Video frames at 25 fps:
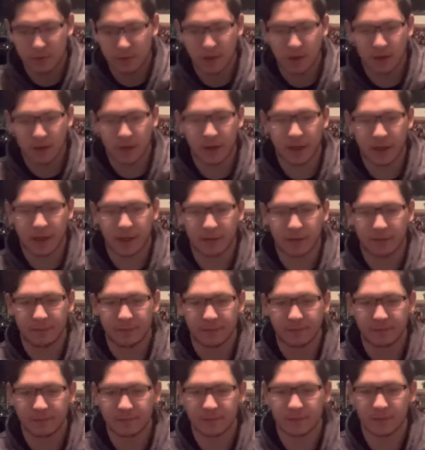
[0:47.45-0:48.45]
All right,
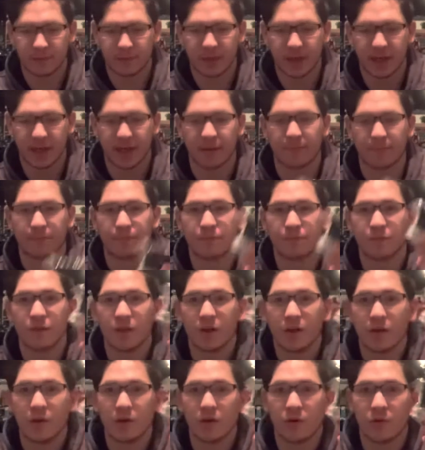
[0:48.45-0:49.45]
yeah,
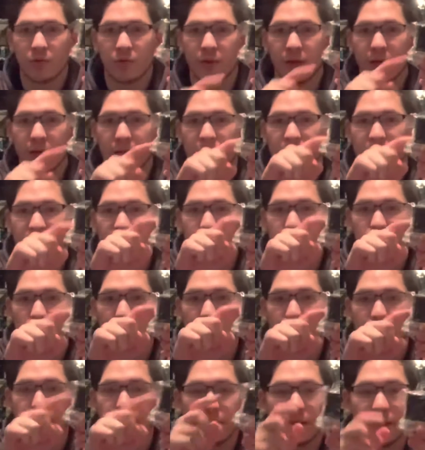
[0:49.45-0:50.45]
we got these wall